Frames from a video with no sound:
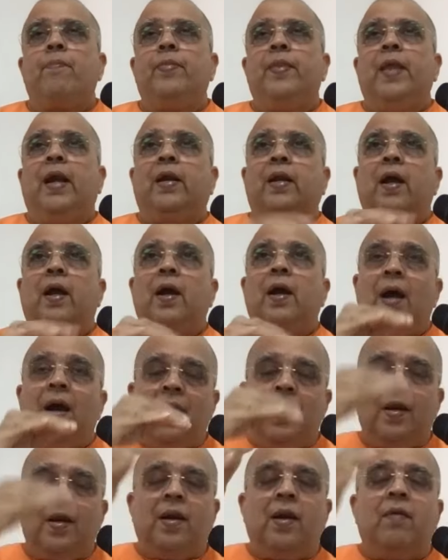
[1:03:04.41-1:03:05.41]
That
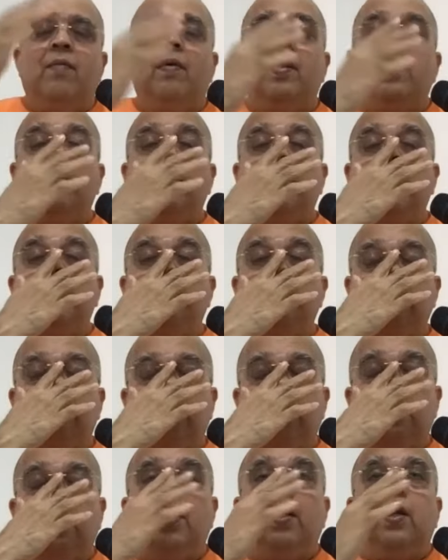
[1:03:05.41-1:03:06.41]
higher level is
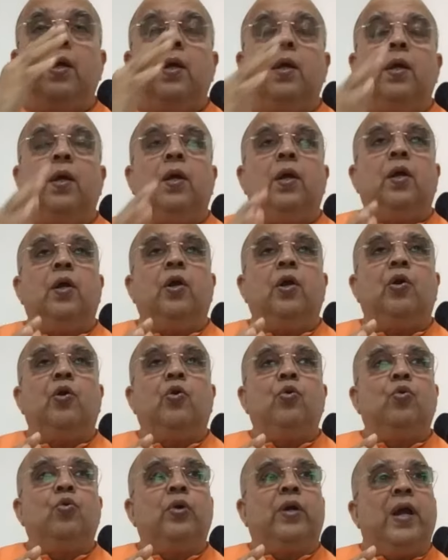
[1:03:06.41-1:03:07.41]

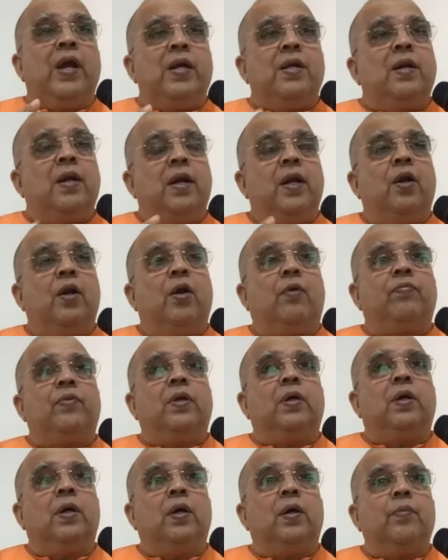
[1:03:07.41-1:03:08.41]
to get rid of
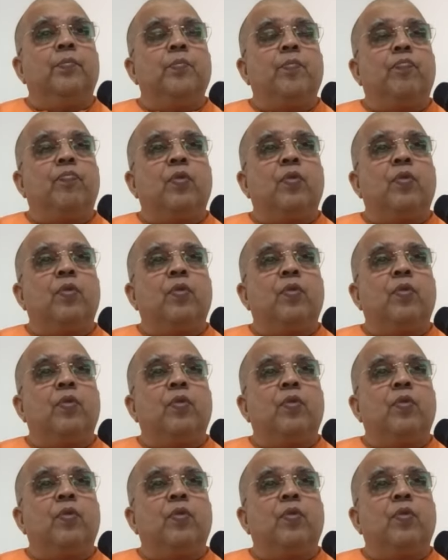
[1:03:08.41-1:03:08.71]
the